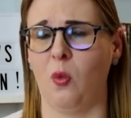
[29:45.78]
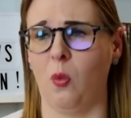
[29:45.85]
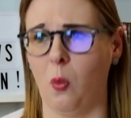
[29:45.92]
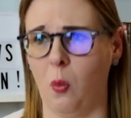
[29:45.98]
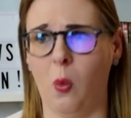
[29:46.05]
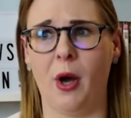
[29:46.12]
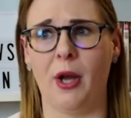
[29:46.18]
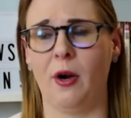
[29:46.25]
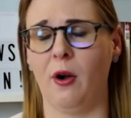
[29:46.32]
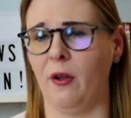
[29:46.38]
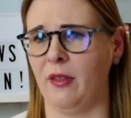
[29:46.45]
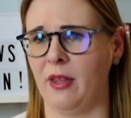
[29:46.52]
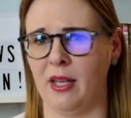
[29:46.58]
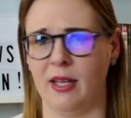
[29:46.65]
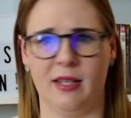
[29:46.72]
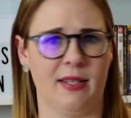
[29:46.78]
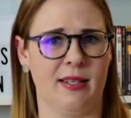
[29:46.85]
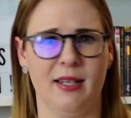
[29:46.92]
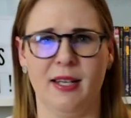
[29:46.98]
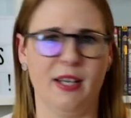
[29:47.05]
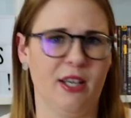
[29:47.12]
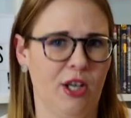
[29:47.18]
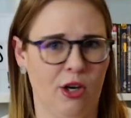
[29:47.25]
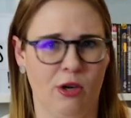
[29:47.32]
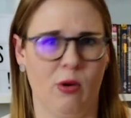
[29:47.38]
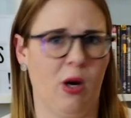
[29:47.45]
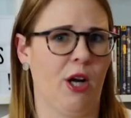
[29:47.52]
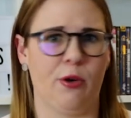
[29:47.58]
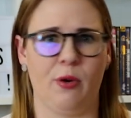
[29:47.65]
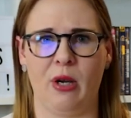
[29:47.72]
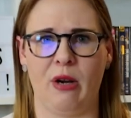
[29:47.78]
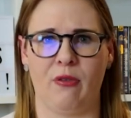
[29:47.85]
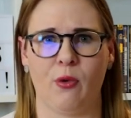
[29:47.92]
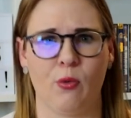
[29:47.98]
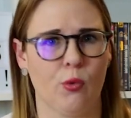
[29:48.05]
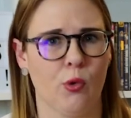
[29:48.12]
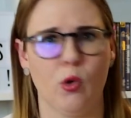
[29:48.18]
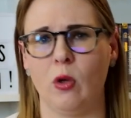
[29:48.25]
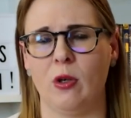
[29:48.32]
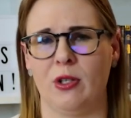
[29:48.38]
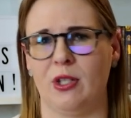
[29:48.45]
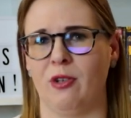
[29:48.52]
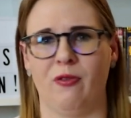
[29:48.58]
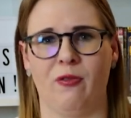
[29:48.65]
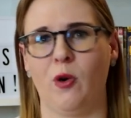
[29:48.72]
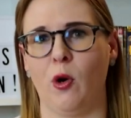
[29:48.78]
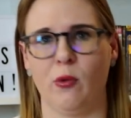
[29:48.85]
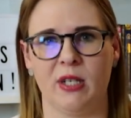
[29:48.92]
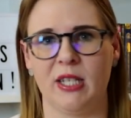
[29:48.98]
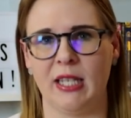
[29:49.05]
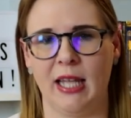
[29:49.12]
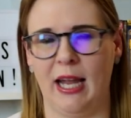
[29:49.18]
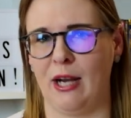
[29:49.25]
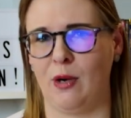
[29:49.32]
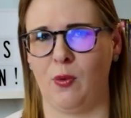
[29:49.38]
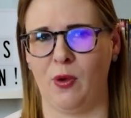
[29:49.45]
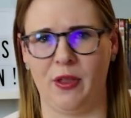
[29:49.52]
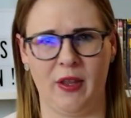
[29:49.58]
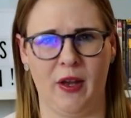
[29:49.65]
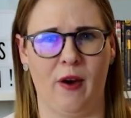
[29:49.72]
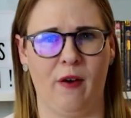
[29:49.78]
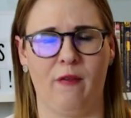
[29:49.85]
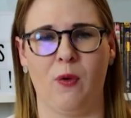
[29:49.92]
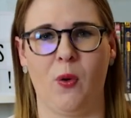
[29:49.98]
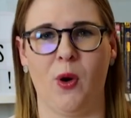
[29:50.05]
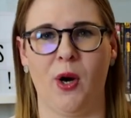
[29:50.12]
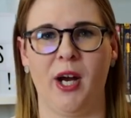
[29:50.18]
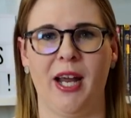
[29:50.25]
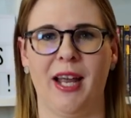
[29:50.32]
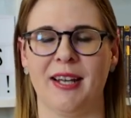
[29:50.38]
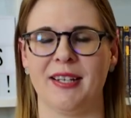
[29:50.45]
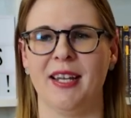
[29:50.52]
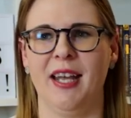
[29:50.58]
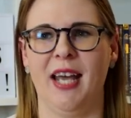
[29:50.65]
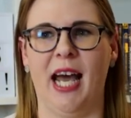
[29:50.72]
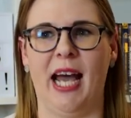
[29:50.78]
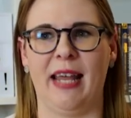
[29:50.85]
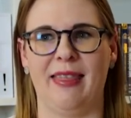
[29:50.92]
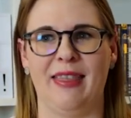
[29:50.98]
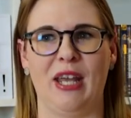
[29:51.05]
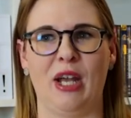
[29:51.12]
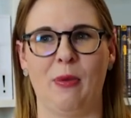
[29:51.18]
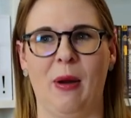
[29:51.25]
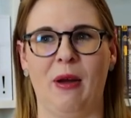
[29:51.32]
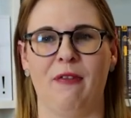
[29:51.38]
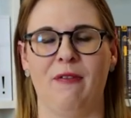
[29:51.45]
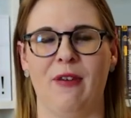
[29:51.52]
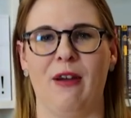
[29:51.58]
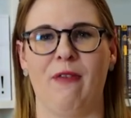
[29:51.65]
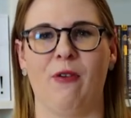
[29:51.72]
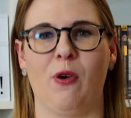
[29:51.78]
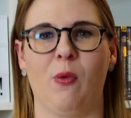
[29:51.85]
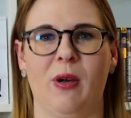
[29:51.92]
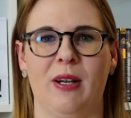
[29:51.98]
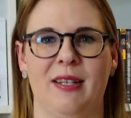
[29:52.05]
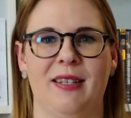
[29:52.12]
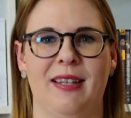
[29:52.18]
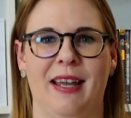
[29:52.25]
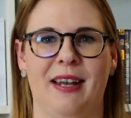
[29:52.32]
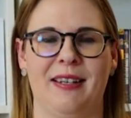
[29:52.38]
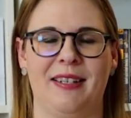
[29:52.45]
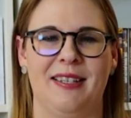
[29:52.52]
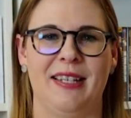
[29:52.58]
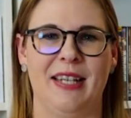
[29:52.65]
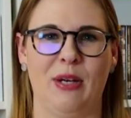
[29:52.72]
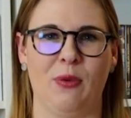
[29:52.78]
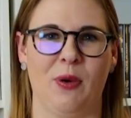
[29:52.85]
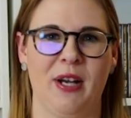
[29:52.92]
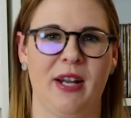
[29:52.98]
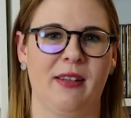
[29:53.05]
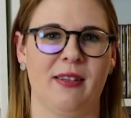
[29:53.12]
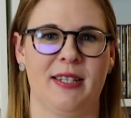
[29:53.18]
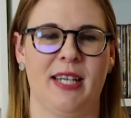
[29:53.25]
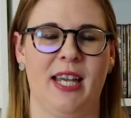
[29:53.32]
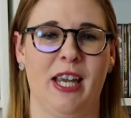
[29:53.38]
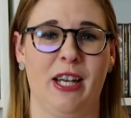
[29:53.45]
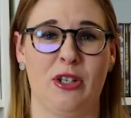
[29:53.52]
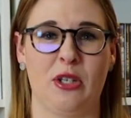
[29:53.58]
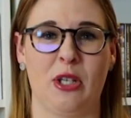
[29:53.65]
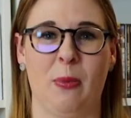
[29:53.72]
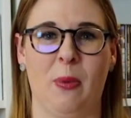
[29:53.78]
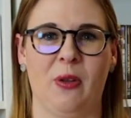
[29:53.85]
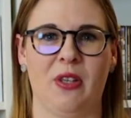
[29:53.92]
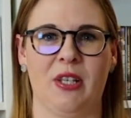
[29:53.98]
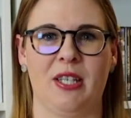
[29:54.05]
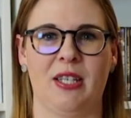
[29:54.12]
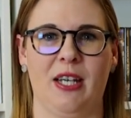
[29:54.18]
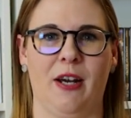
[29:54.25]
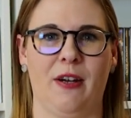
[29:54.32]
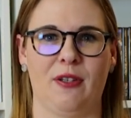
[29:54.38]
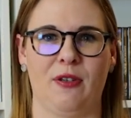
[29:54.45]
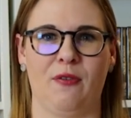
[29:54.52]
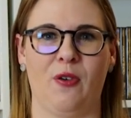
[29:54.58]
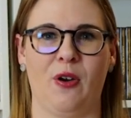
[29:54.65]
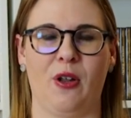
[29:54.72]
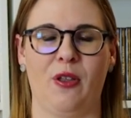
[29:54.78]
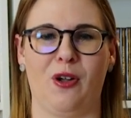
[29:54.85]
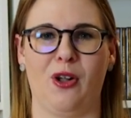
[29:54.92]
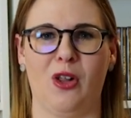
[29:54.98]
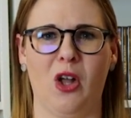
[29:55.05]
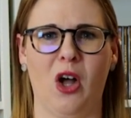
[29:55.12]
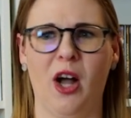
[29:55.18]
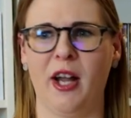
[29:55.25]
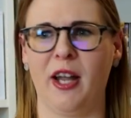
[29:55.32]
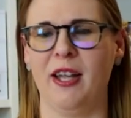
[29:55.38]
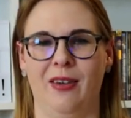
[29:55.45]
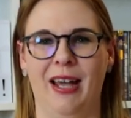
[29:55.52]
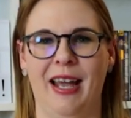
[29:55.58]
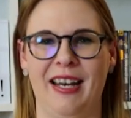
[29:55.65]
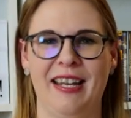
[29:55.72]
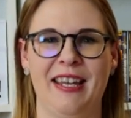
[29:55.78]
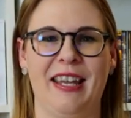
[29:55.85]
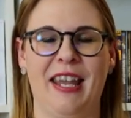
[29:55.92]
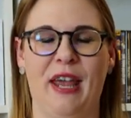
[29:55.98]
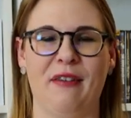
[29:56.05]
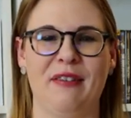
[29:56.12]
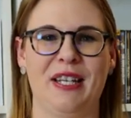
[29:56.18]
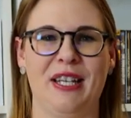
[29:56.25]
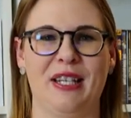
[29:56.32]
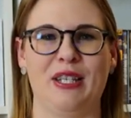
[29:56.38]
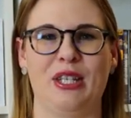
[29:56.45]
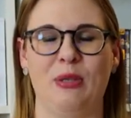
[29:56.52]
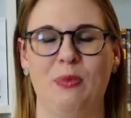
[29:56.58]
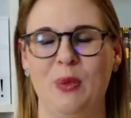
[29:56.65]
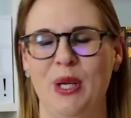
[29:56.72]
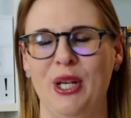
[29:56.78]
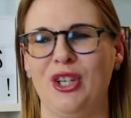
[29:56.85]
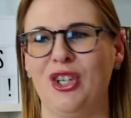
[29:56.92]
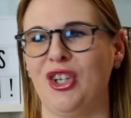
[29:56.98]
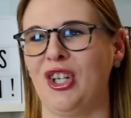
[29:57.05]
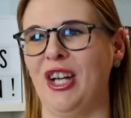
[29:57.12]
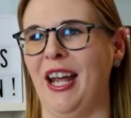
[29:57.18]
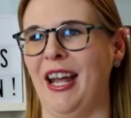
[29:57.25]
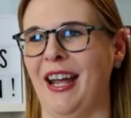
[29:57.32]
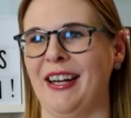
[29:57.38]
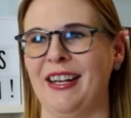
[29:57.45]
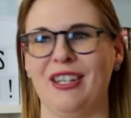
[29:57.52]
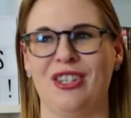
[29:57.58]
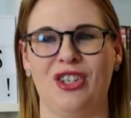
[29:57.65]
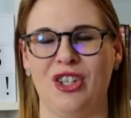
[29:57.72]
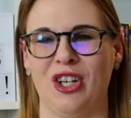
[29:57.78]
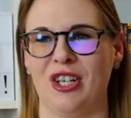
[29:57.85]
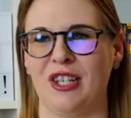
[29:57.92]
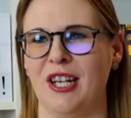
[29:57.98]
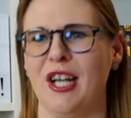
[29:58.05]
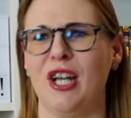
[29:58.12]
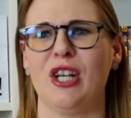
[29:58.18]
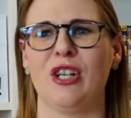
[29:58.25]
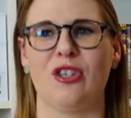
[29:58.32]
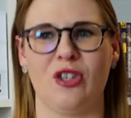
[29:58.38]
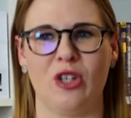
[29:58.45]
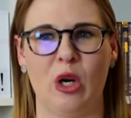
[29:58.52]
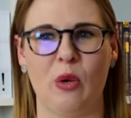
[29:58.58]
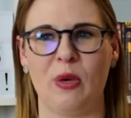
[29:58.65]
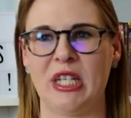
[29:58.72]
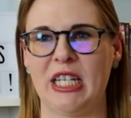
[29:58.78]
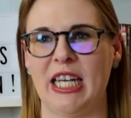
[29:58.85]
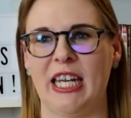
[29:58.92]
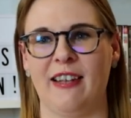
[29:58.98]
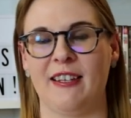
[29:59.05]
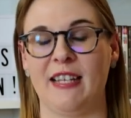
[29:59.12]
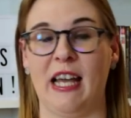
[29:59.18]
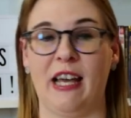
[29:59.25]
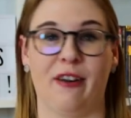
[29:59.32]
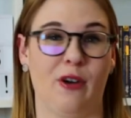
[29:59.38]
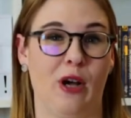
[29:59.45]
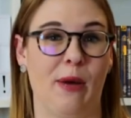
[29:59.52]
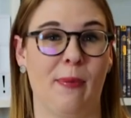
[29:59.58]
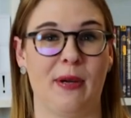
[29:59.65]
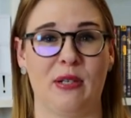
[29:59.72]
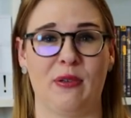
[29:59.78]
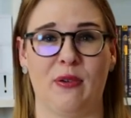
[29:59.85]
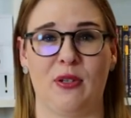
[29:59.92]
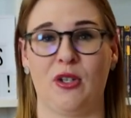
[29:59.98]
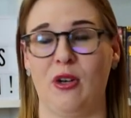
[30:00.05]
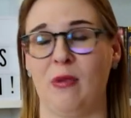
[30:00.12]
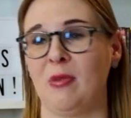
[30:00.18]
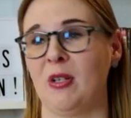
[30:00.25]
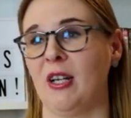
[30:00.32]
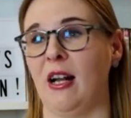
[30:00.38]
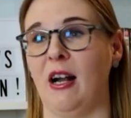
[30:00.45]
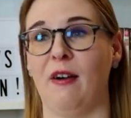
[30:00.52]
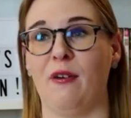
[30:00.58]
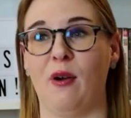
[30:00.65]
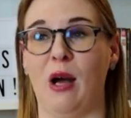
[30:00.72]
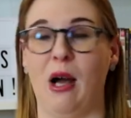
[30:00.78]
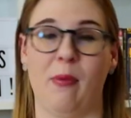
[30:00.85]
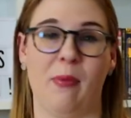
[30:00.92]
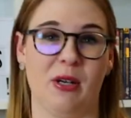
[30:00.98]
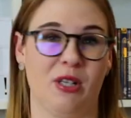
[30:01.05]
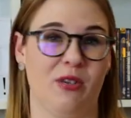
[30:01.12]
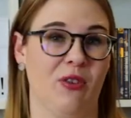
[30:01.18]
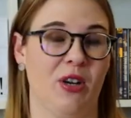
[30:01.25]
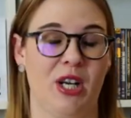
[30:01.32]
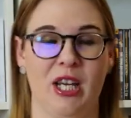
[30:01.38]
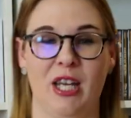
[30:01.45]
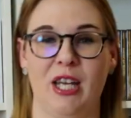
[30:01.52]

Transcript: what all these, you know, 100 different rules of Ghostland were there for. And I think my favorite was that scene where Nicolas Cage is up on the stairs in front of the clock and he gives his speech, and it's just so ridiculous. I don't know how much of it was scripted, I don't know how much of it